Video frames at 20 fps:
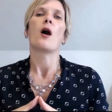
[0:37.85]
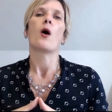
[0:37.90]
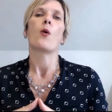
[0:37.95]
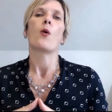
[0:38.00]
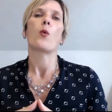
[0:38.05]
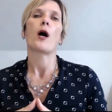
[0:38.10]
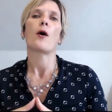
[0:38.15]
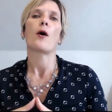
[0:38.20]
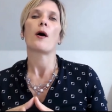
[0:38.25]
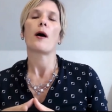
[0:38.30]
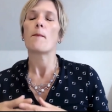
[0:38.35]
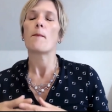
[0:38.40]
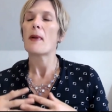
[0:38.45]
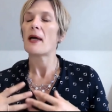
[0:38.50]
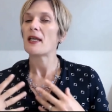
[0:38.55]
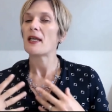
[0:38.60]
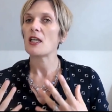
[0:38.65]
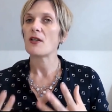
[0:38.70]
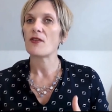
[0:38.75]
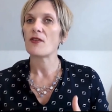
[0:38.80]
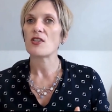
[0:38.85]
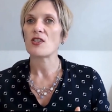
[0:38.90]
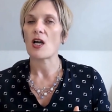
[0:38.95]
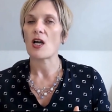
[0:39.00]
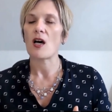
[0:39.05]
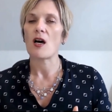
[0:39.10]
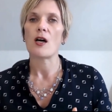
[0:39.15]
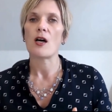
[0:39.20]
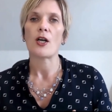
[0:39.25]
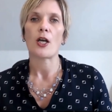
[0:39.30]
Well, many of us
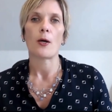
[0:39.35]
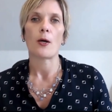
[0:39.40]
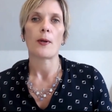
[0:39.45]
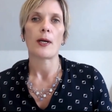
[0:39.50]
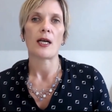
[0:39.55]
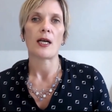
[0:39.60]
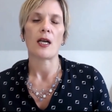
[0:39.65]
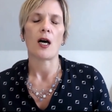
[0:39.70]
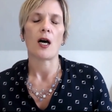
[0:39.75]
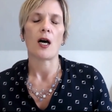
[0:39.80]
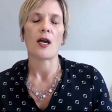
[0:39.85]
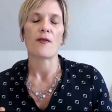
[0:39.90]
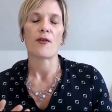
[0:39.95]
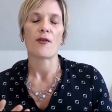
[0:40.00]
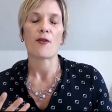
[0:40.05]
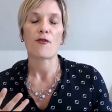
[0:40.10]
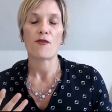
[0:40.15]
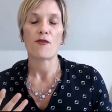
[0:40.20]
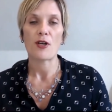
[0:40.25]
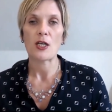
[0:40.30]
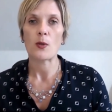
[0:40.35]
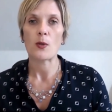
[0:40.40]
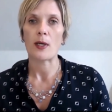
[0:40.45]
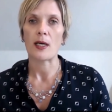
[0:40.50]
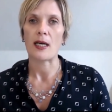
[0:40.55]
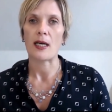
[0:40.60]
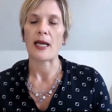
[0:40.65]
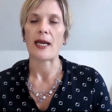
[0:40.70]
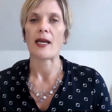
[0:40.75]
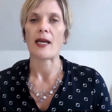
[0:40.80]
are going live
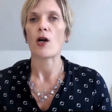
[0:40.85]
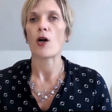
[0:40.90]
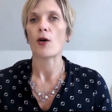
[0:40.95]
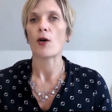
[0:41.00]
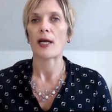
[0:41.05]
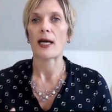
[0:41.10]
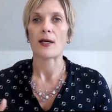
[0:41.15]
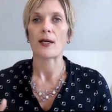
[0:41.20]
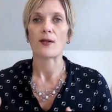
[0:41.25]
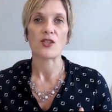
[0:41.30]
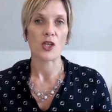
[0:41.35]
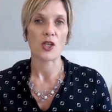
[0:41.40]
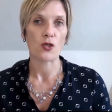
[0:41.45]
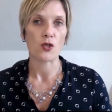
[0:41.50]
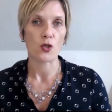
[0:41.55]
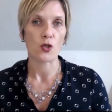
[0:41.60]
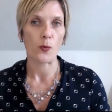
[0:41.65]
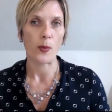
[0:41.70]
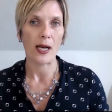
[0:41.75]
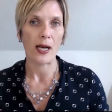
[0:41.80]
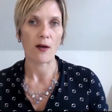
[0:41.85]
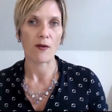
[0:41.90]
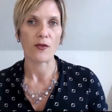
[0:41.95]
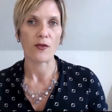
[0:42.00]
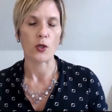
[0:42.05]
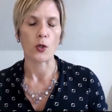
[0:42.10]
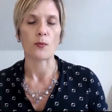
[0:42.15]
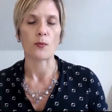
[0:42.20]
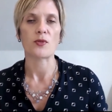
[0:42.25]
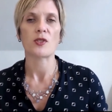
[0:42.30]
frequently on our social
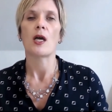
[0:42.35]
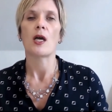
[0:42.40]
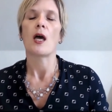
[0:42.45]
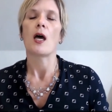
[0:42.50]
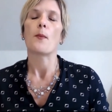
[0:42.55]
platforms,